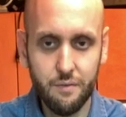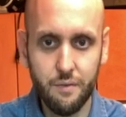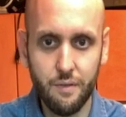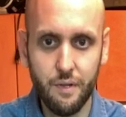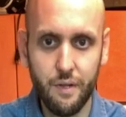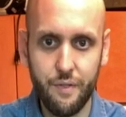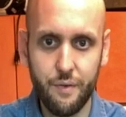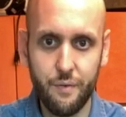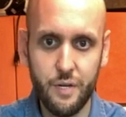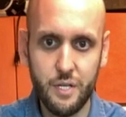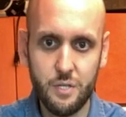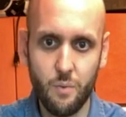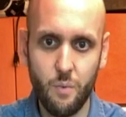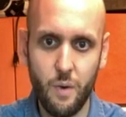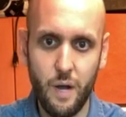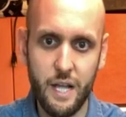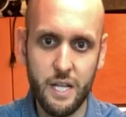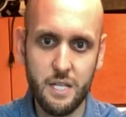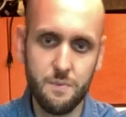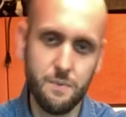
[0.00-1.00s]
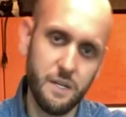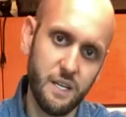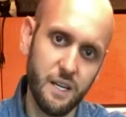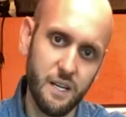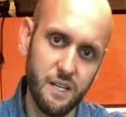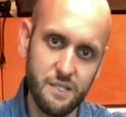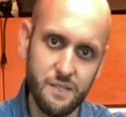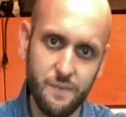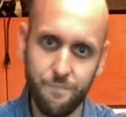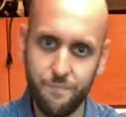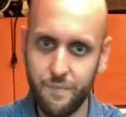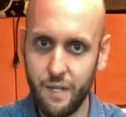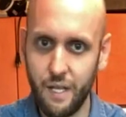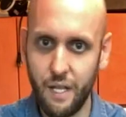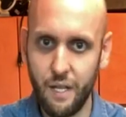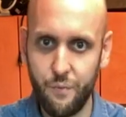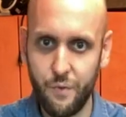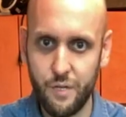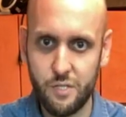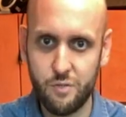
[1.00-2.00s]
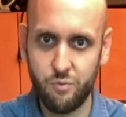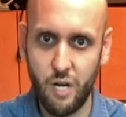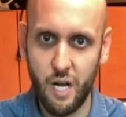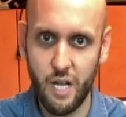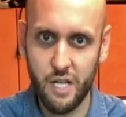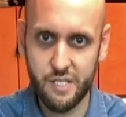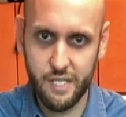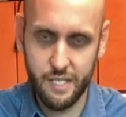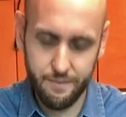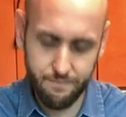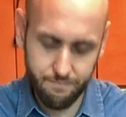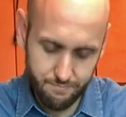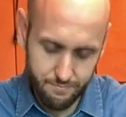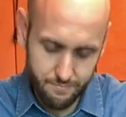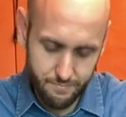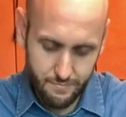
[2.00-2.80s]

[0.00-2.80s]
And the reason why is because if it's rotten,